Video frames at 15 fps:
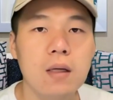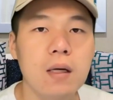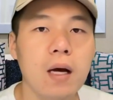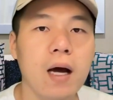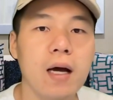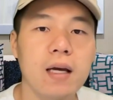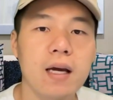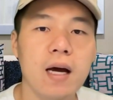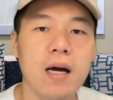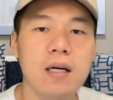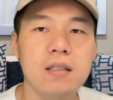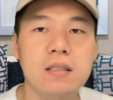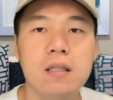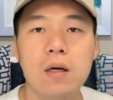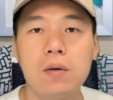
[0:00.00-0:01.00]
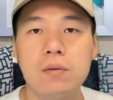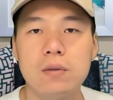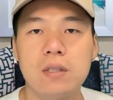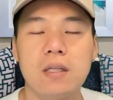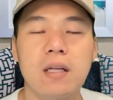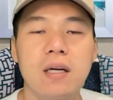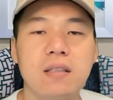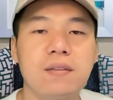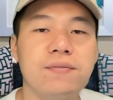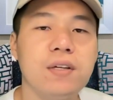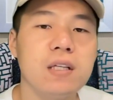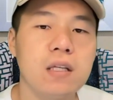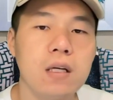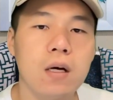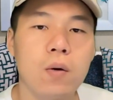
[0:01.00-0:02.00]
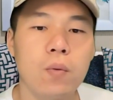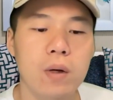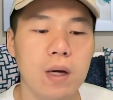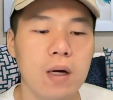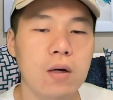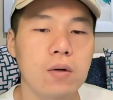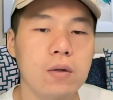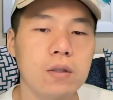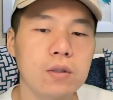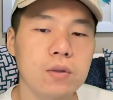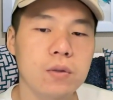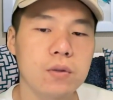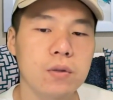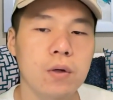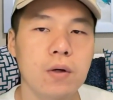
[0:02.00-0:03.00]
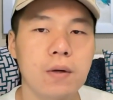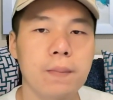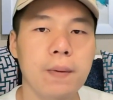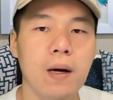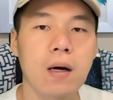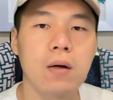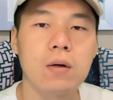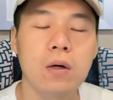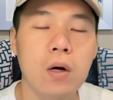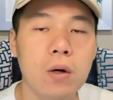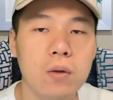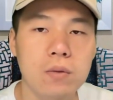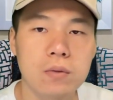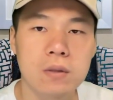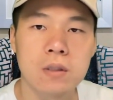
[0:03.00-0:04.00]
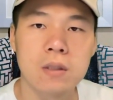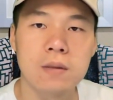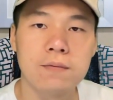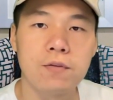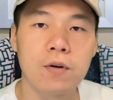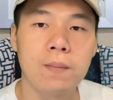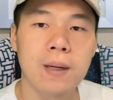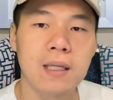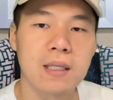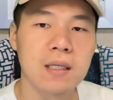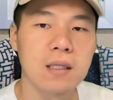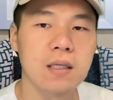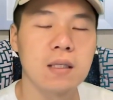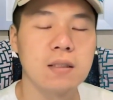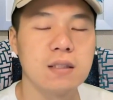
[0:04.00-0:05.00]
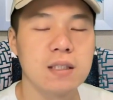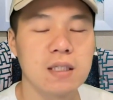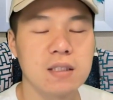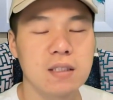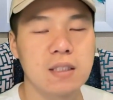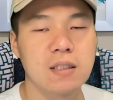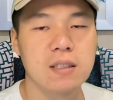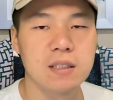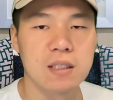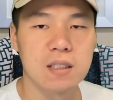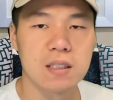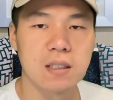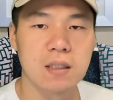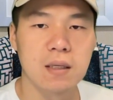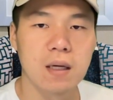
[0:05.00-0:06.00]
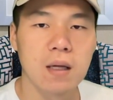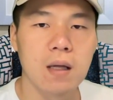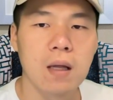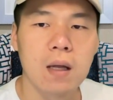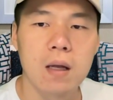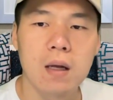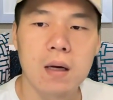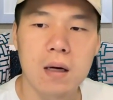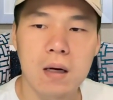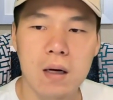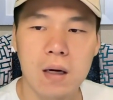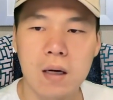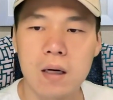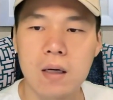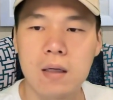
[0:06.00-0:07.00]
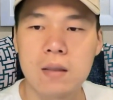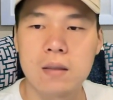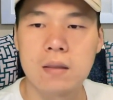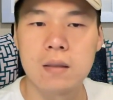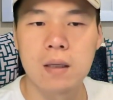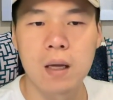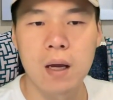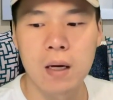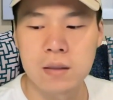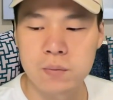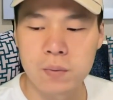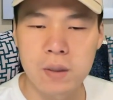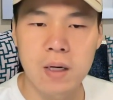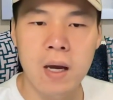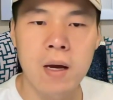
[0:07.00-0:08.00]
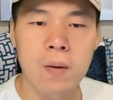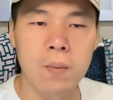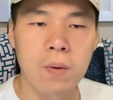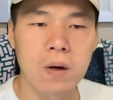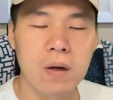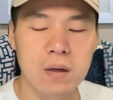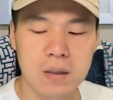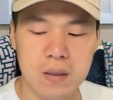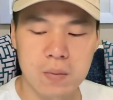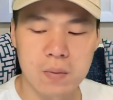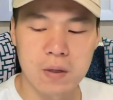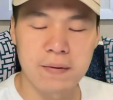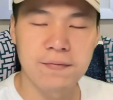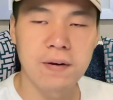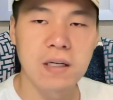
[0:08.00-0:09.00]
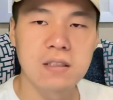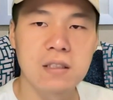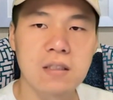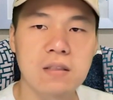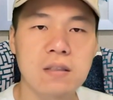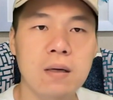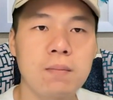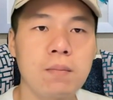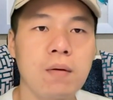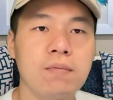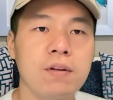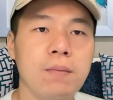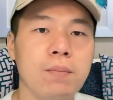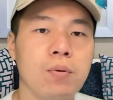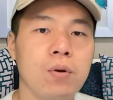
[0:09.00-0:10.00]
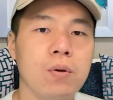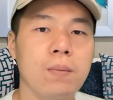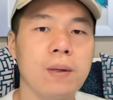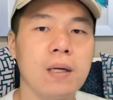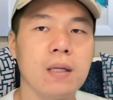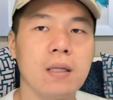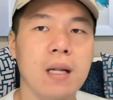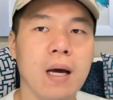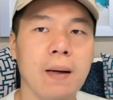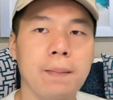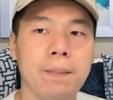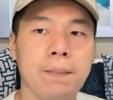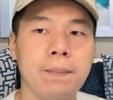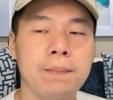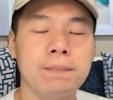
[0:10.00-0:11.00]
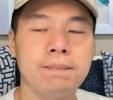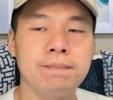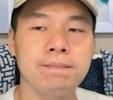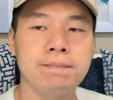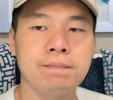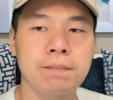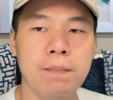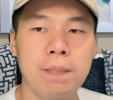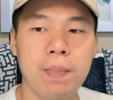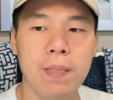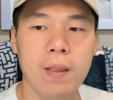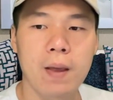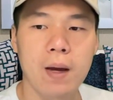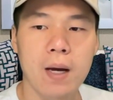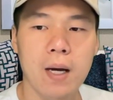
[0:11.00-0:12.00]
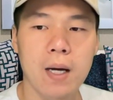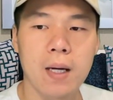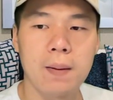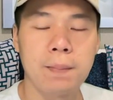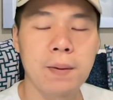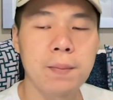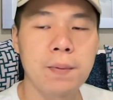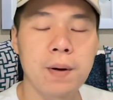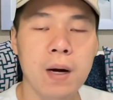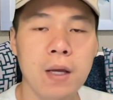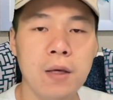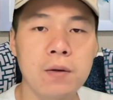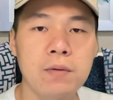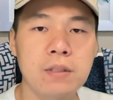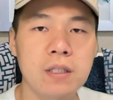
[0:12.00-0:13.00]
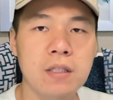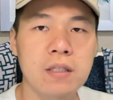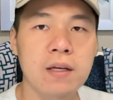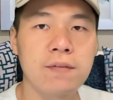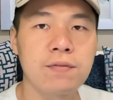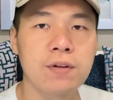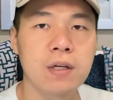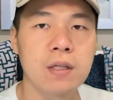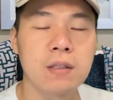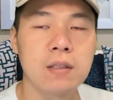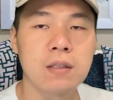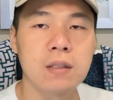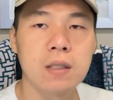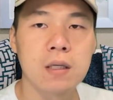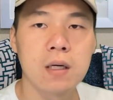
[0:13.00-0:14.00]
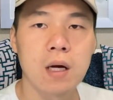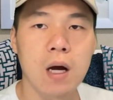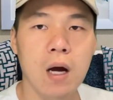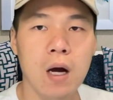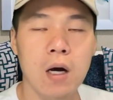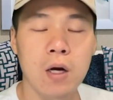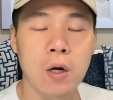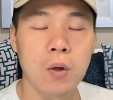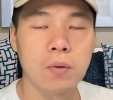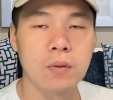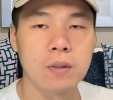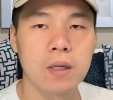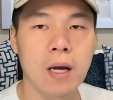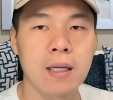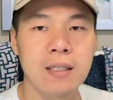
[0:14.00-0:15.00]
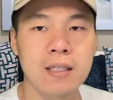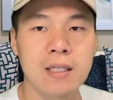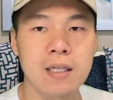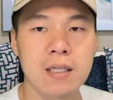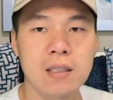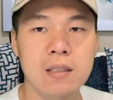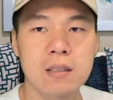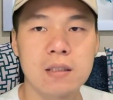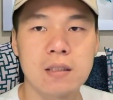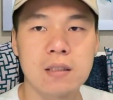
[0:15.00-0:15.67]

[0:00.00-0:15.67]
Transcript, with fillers: Hi guys, on today's video we are going to talk about code formatting consistency. And as we at work, we're facing some of the problem like um, uh, people are using different uh, code editor